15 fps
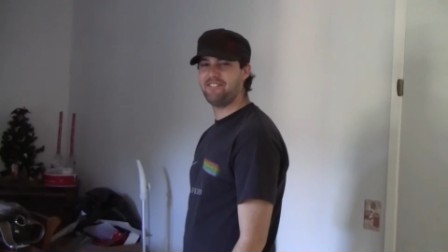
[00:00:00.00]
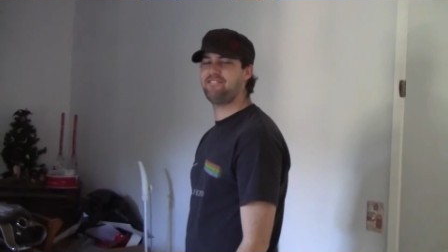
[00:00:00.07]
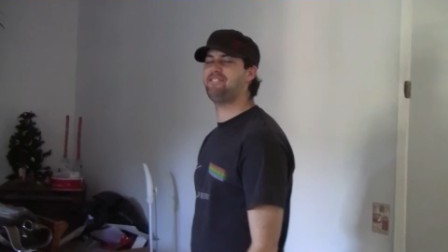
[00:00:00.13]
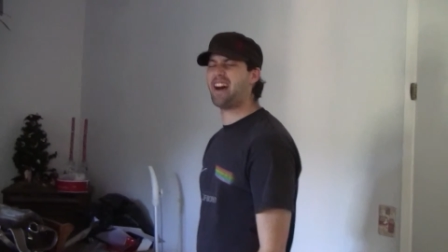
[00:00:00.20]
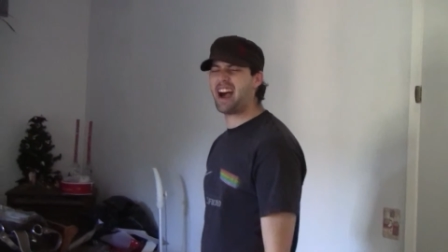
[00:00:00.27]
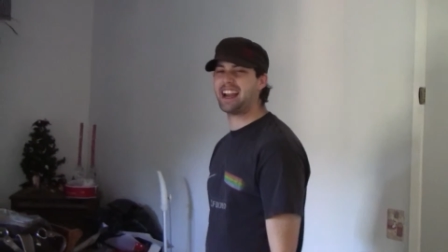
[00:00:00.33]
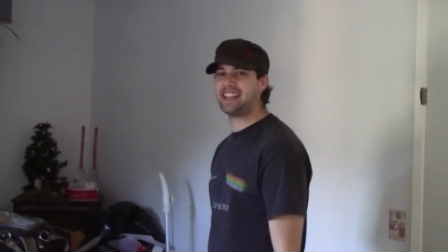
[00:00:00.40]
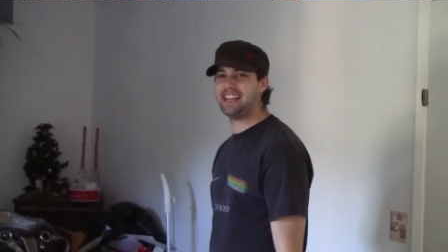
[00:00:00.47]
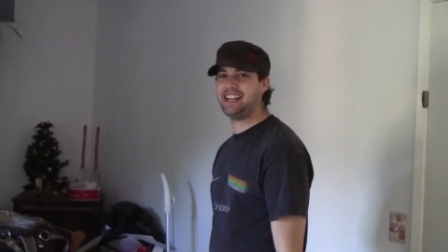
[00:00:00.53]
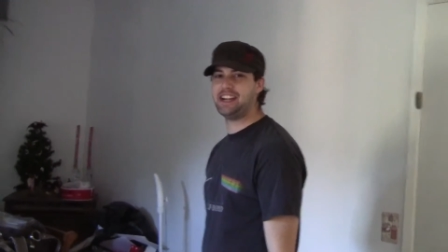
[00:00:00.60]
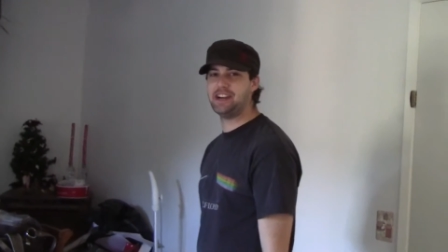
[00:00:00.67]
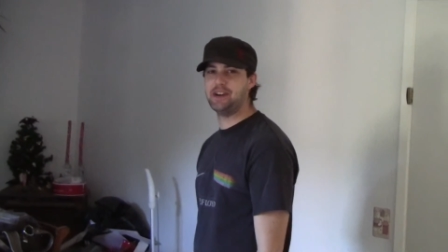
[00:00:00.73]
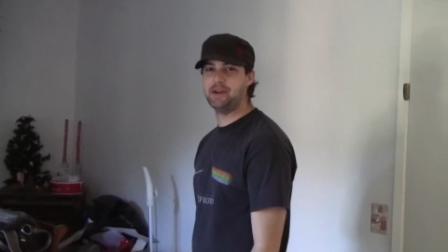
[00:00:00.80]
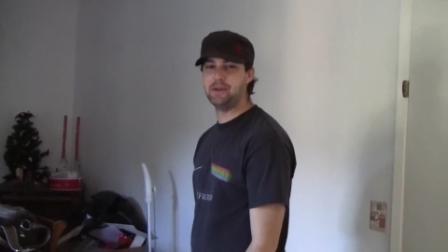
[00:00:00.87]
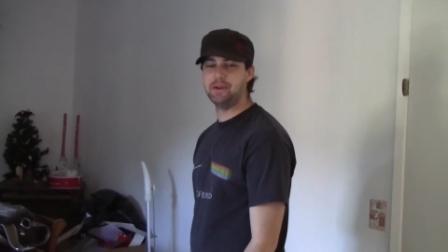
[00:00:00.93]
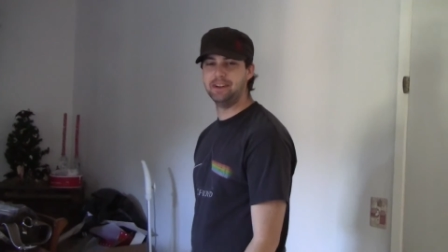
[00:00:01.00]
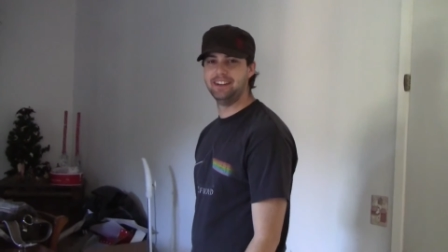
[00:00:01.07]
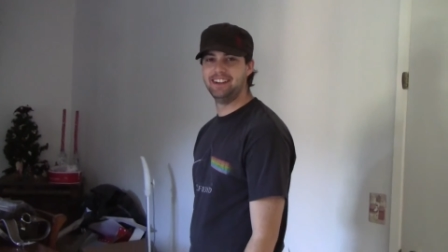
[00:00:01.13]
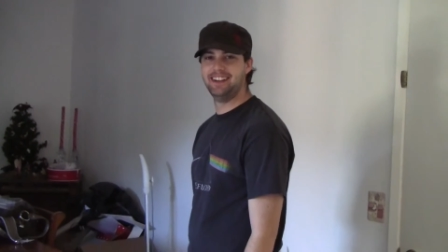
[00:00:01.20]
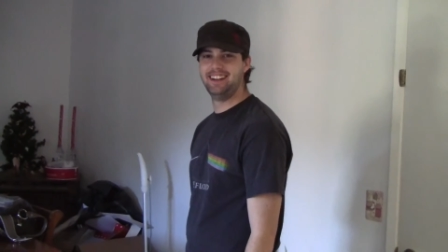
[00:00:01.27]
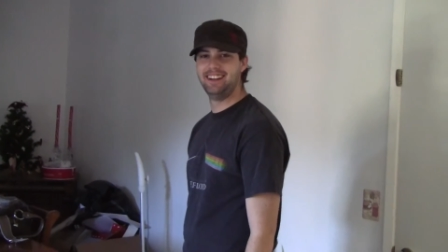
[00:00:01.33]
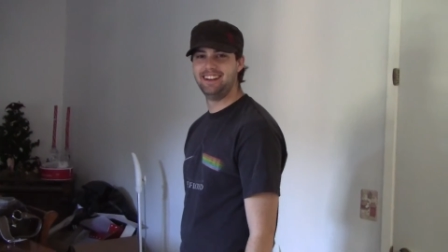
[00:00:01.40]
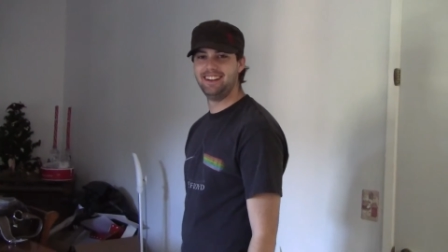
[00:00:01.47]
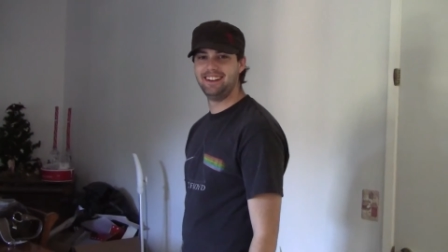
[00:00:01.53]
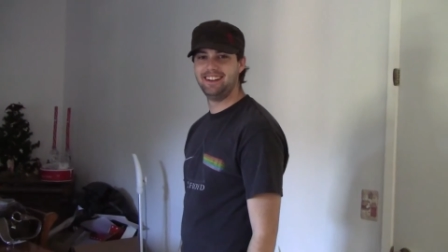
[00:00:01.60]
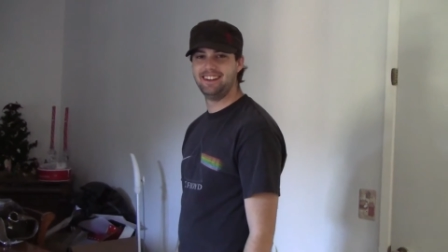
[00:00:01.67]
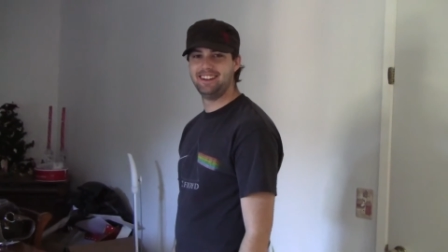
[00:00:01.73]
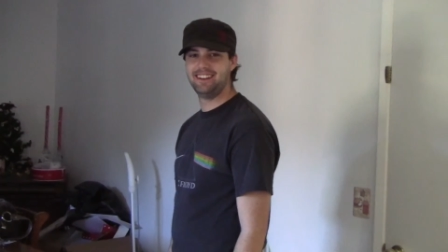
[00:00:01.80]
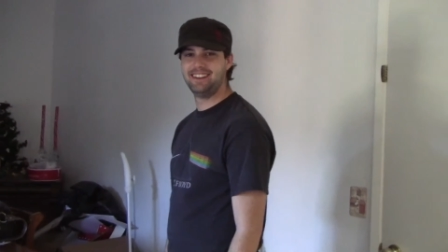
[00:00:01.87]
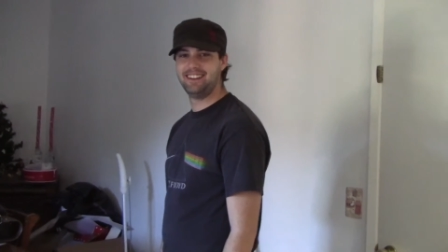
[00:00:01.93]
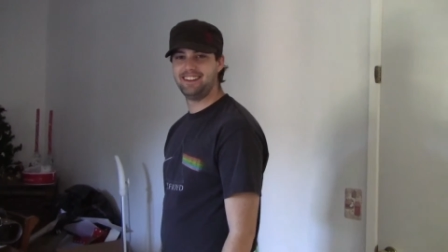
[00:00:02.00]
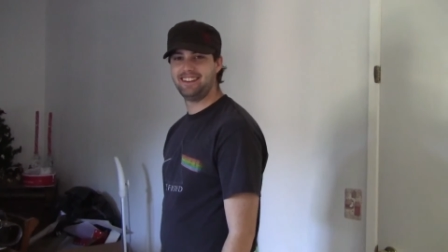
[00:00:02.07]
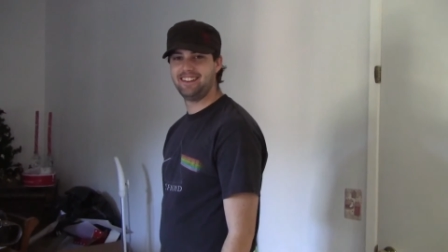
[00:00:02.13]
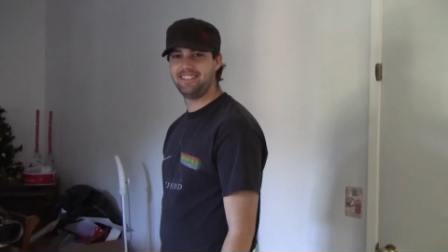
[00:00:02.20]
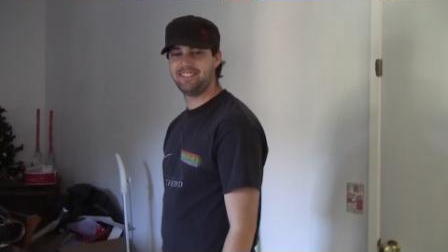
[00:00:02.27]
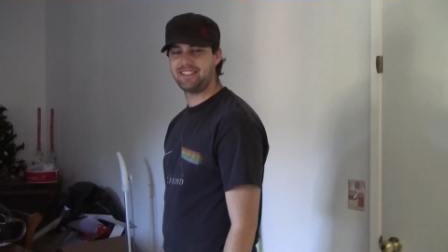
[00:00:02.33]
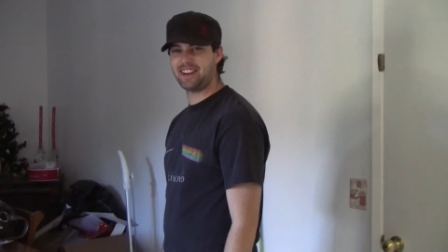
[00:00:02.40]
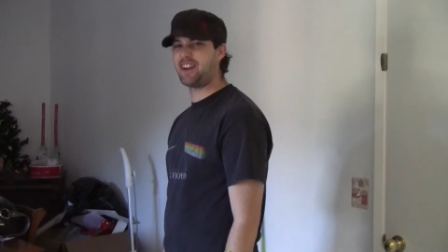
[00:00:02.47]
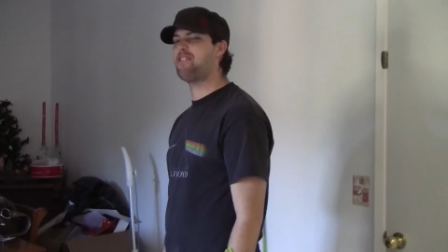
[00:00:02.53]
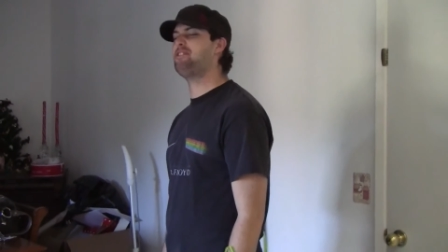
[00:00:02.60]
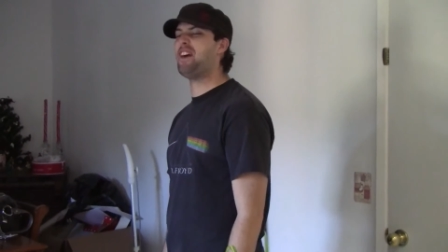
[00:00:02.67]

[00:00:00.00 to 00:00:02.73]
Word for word: Fuck you. You're a